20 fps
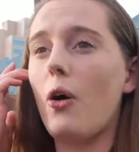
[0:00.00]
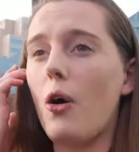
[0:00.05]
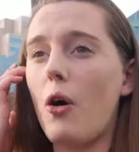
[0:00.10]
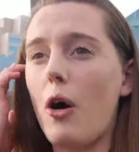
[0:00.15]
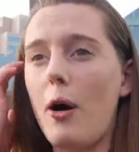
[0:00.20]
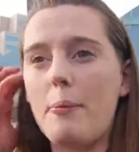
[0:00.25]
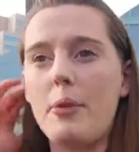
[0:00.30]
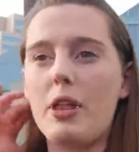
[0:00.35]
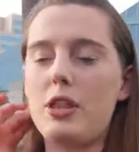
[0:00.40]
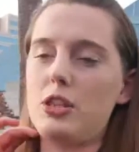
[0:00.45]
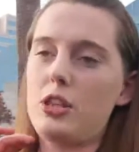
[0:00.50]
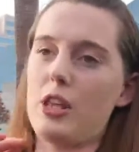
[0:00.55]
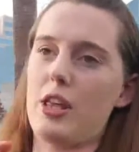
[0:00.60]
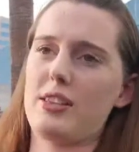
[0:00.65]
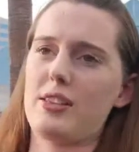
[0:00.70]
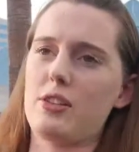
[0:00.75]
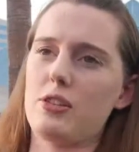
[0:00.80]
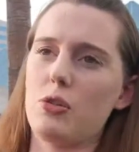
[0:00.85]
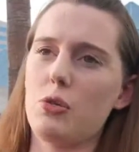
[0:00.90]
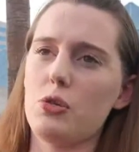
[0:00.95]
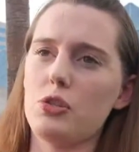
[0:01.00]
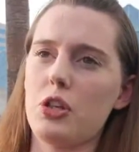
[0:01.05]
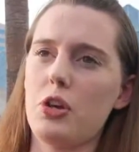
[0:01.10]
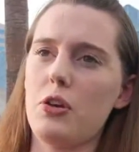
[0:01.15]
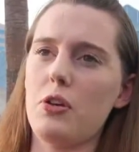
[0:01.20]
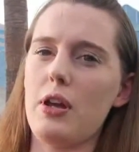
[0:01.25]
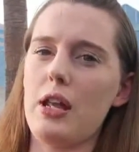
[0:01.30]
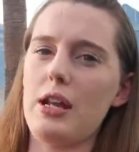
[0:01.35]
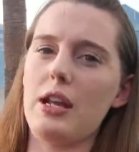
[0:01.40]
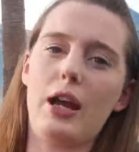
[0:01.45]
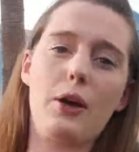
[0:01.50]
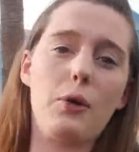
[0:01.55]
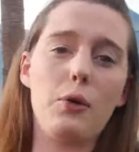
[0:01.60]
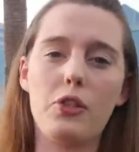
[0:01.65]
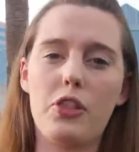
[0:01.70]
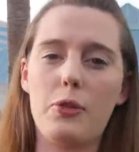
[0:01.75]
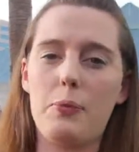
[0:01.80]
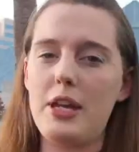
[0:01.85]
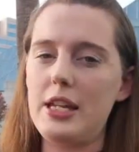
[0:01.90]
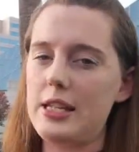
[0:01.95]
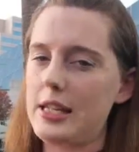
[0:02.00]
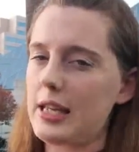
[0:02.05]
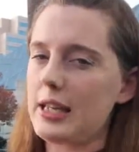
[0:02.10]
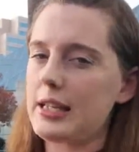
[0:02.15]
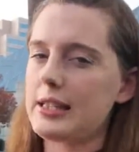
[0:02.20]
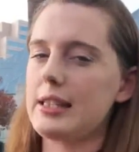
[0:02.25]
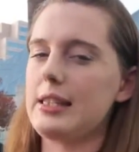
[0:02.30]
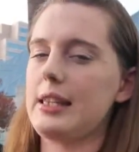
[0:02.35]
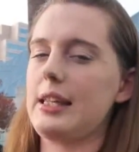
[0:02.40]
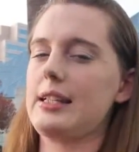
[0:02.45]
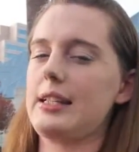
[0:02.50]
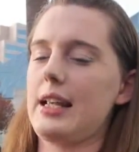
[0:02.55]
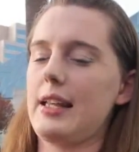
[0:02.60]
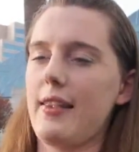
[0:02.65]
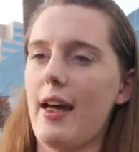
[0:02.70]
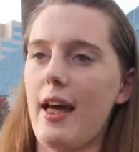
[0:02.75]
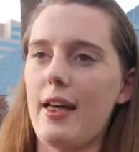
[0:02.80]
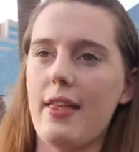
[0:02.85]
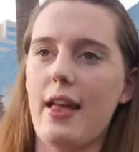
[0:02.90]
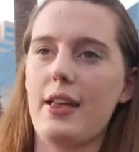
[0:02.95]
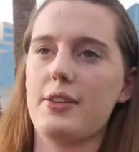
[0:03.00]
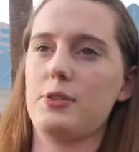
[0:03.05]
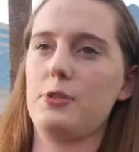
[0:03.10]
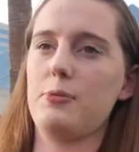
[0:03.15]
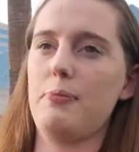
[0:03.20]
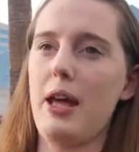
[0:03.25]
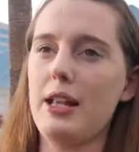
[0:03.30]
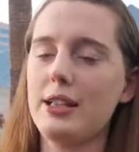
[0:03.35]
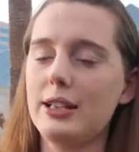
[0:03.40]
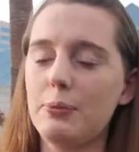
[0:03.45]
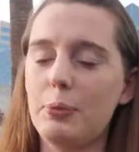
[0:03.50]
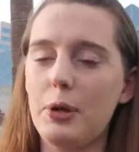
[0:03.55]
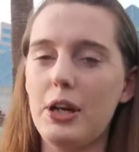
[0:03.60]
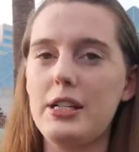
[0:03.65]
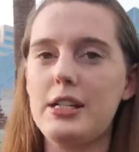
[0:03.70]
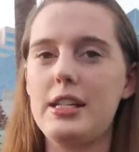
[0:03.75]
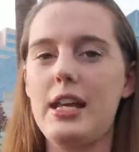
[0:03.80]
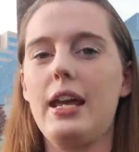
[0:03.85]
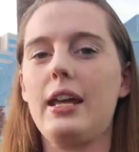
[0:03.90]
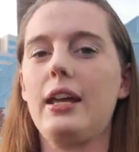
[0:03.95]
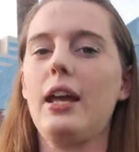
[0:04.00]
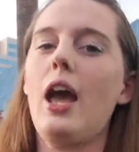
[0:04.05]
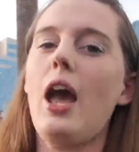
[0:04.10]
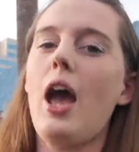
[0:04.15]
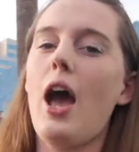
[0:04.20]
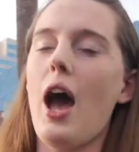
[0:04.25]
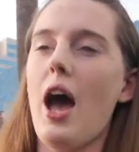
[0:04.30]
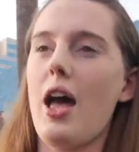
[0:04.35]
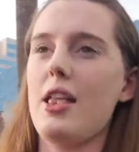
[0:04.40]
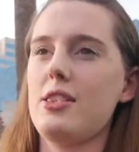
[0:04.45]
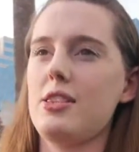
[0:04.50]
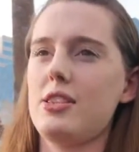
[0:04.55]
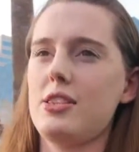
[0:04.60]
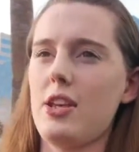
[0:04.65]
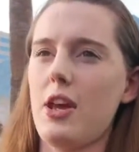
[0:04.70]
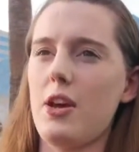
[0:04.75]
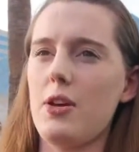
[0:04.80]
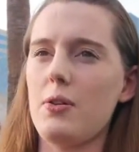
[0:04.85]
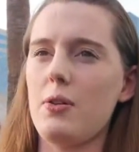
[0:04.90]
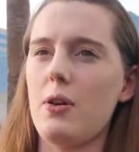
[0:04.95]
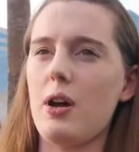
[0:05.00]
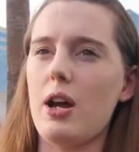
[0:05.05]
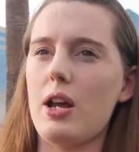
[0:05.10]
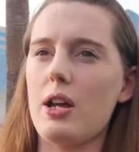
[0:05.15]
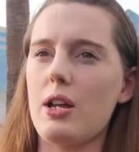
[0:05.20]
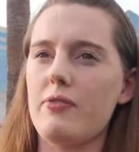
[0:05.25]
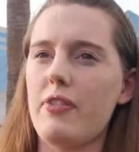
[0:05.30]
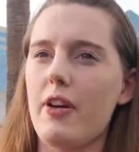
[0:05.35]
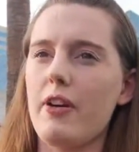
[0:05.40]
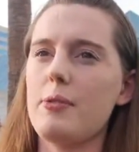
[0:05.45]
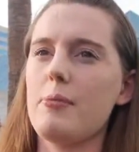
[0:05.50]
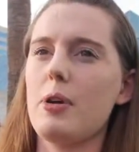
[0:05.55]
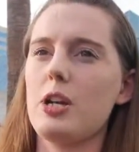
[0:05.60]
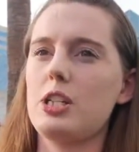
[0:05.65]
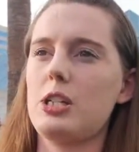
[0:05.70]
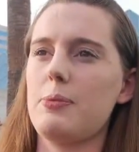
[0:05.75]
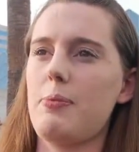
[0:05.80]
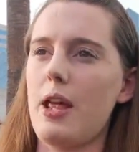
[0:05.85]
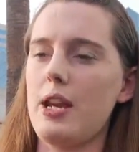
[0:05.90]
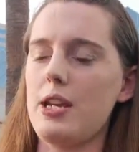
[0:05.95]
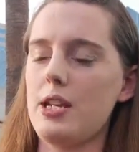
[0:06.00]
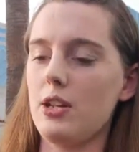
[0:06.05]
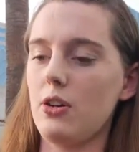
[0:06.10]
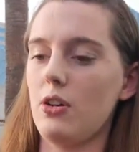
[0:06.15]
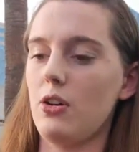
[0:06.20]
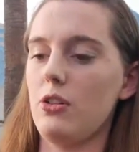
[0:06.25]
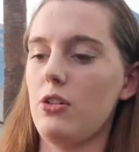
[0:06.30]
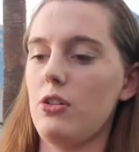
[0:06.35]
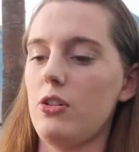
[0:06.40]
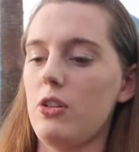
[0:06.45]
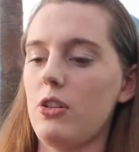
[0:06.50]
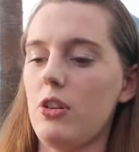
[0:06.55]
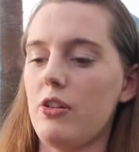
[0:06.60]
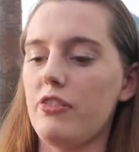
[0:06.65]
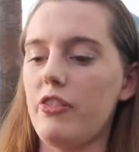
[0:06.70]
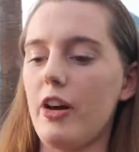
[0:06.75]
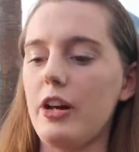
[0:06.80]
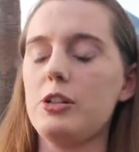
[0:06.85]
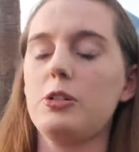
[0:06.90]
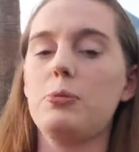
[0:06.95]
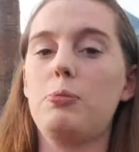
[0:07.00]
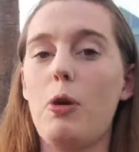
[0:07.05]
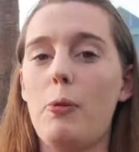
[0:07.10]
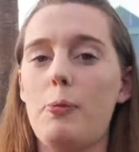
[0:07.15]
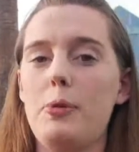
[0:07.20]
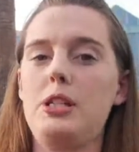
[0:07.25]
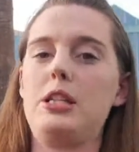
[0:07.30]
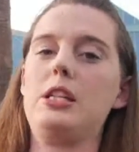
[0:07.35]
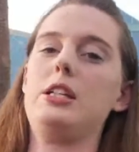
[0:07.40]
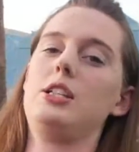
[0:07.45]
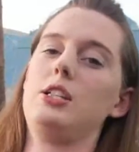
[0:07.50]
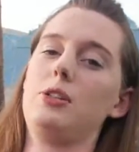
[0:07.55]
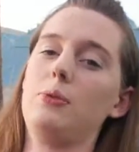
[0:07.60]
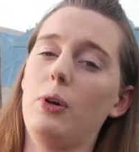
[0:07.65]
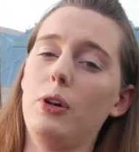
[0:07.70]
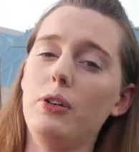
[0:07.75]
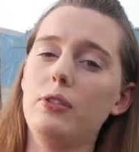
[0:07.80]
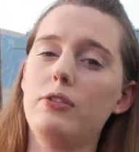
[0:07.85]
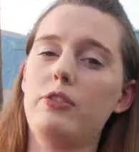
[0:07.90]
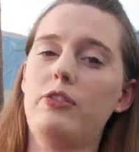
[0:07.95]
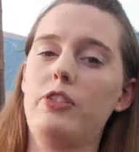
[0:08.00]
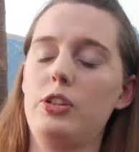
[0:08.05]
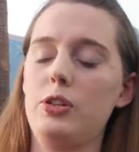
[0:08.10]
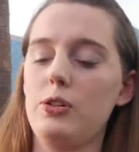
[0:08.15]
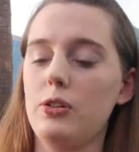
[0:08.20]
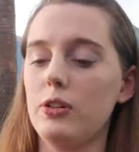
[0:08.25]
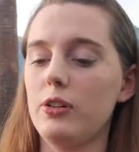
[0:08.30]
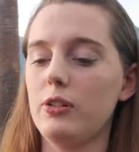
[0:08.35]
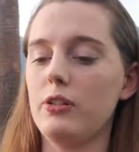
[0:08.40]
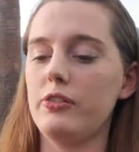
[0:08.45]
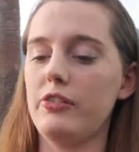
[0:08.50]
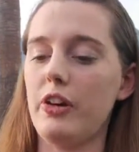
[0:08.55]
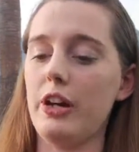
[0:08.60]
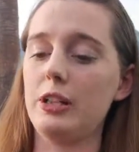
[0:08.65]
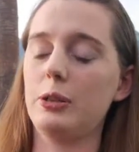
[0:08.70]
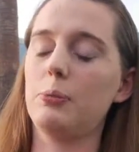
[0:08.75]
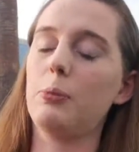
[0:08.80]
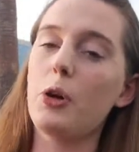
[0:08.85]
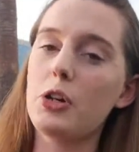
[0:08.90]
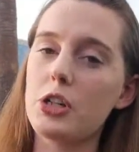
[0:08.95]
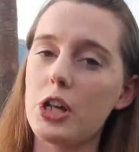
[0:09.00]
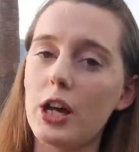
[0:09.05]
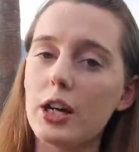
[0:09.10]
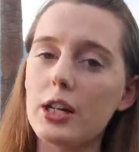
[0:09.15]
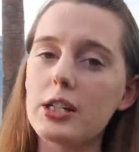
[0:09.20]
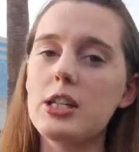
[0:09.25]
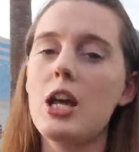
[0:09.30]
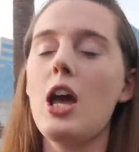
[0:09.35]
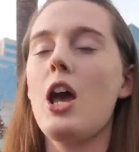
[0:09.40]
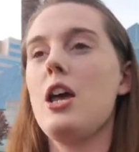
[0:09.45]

Also in like orthopedics and things like that, that's all metal printing, and so very much depending on the final properties you want for your final product,